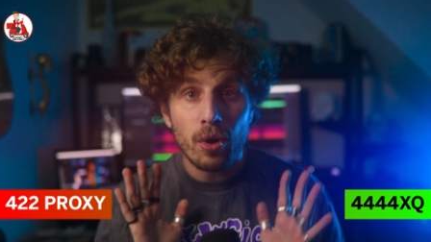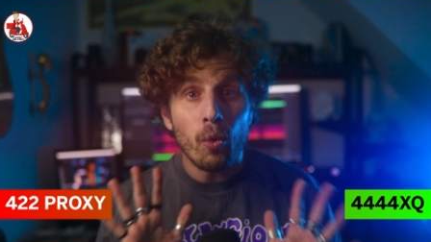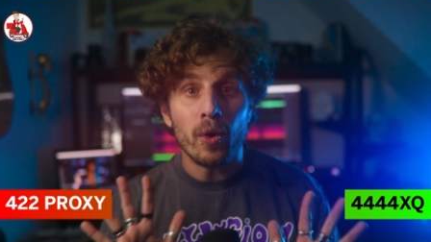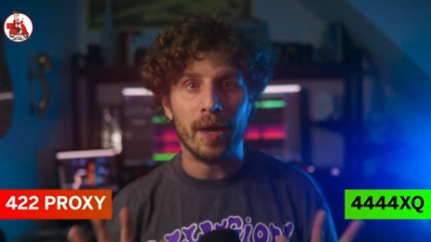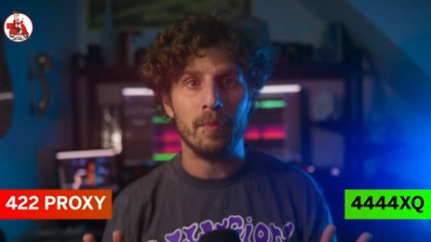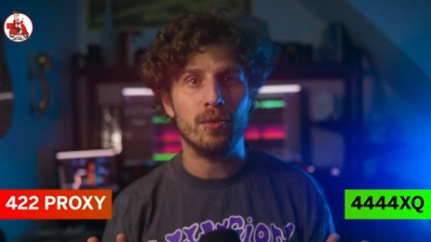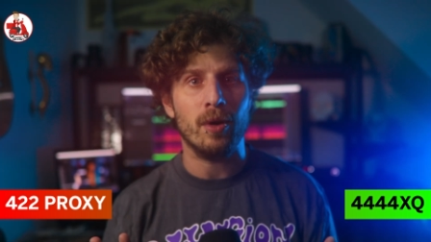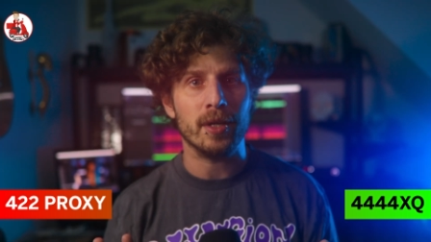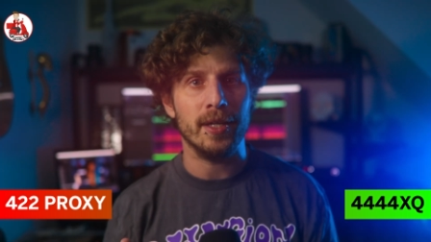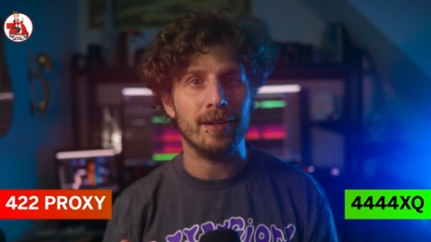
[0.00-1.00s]
Don't get me
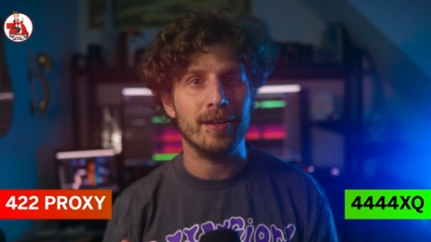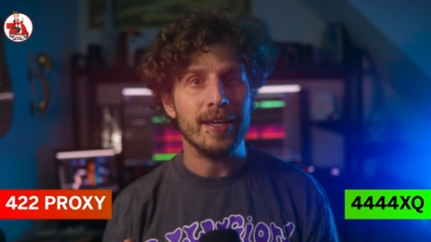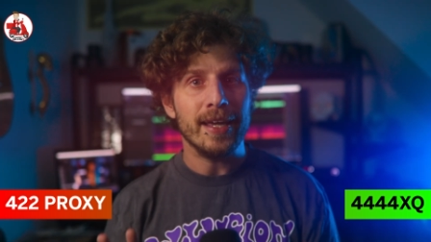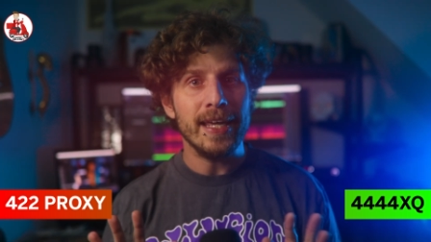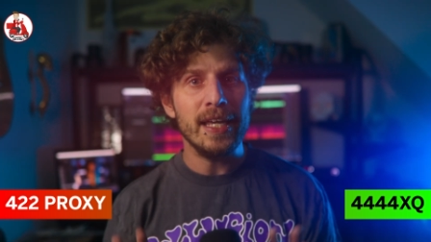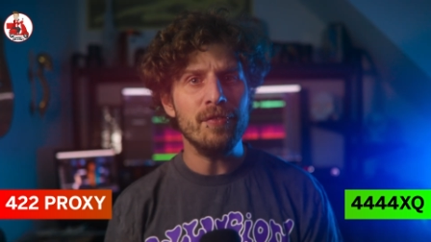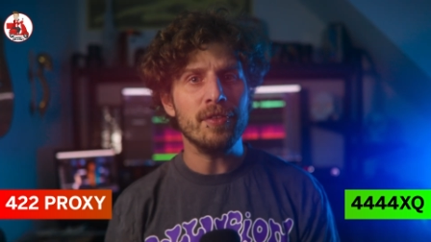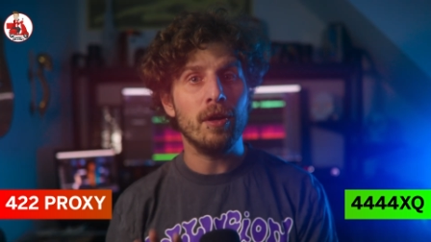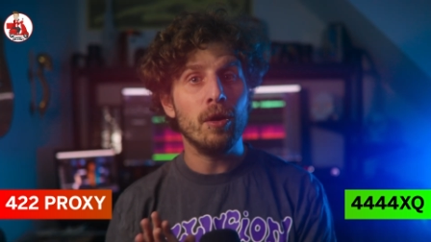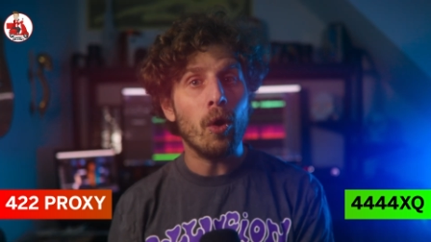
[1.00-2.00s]
wrong here, even
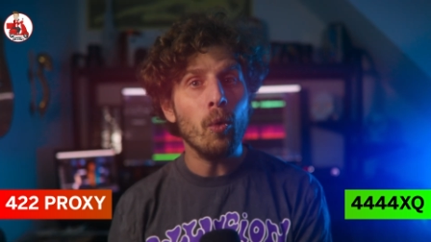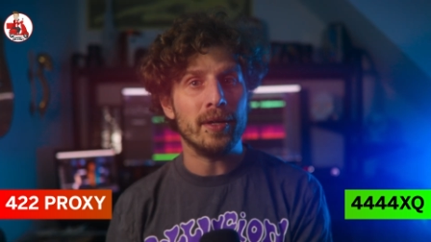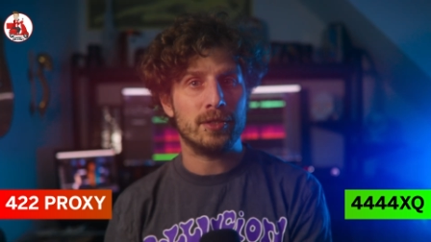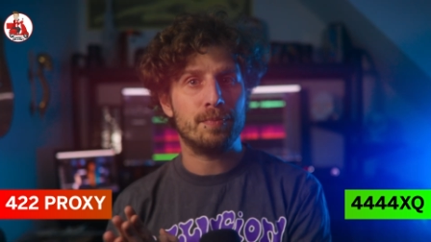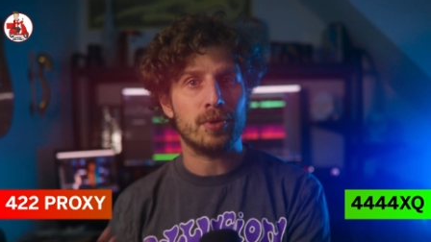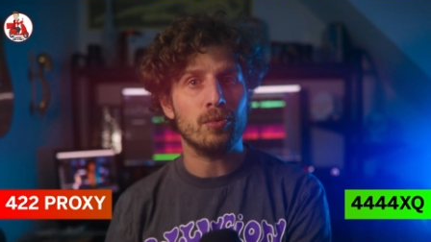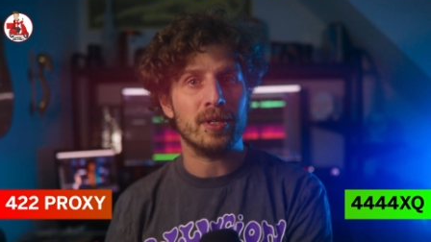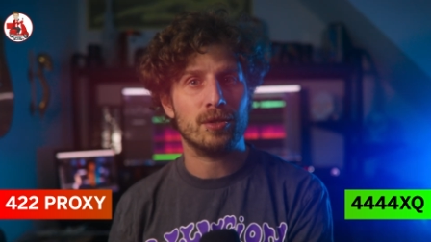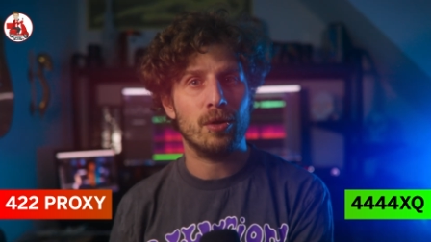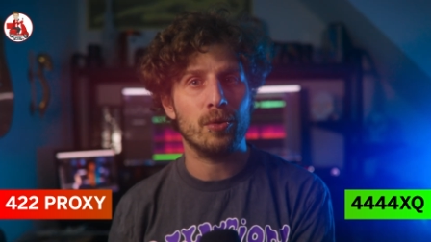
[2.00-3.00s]
the lowest
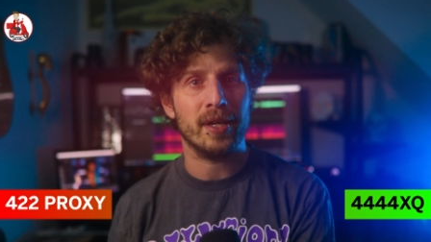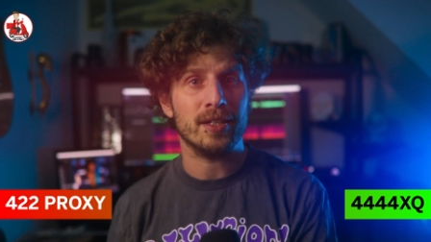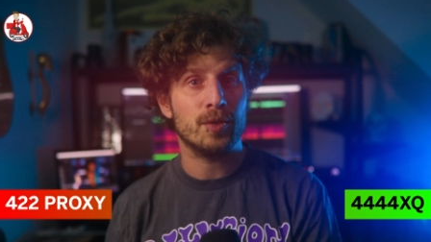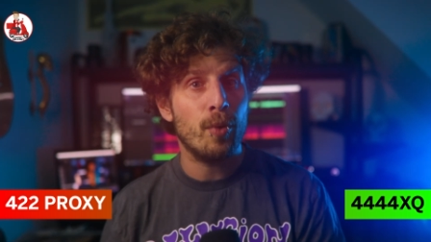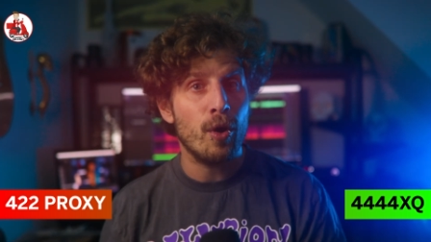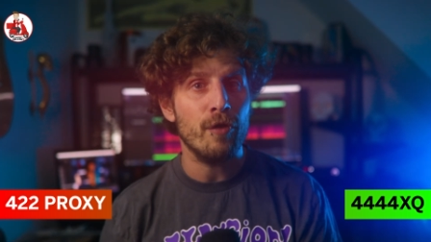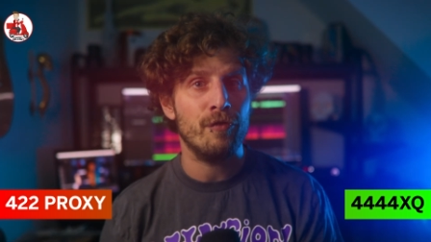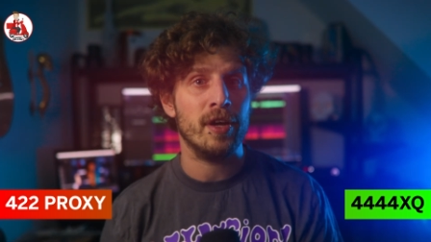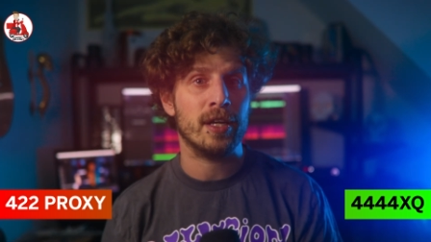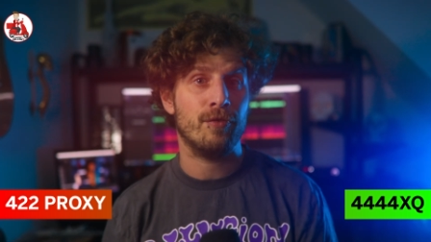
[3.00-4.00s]
ProRes codec is
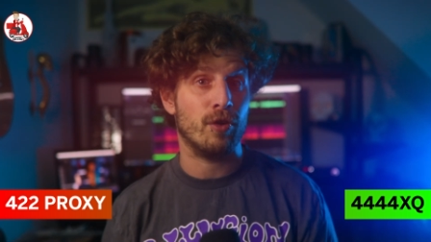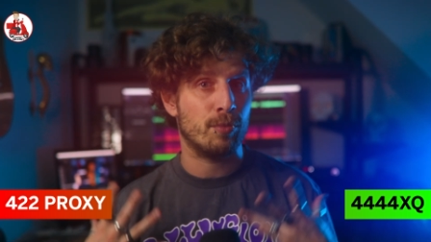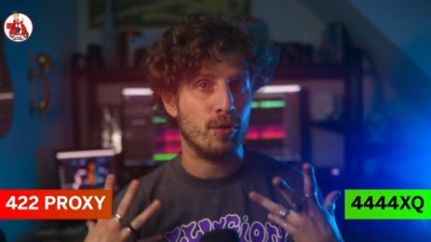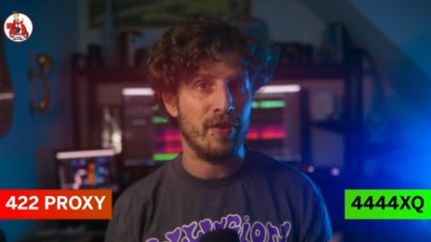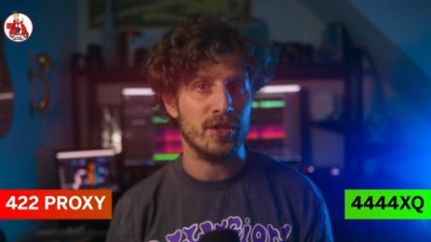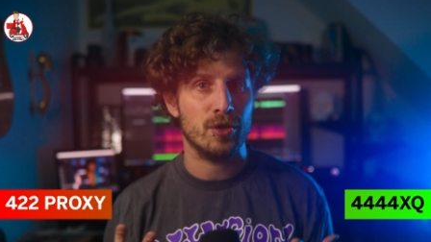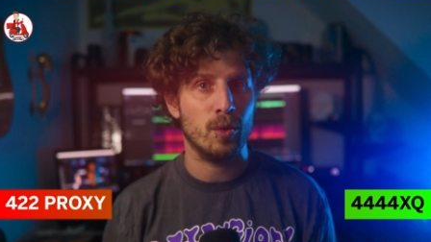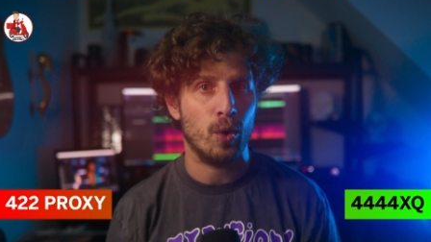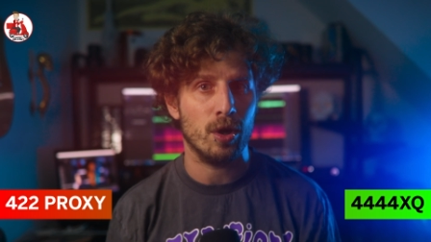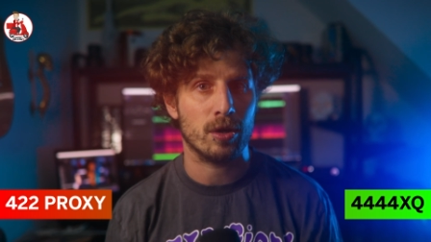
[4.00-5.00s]
perfect for
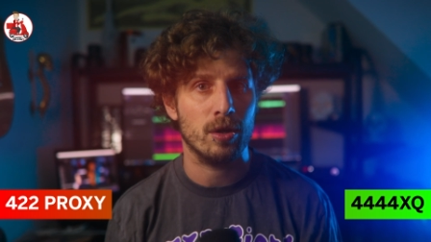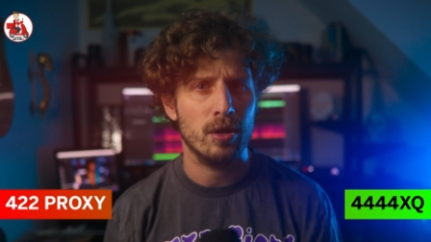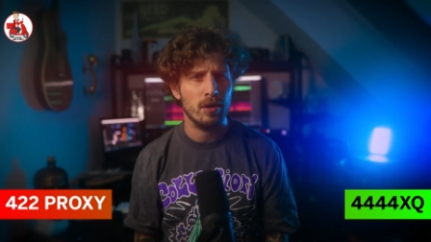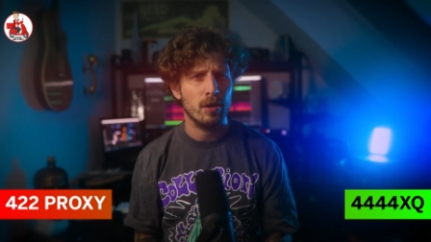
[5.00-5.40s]
professional work.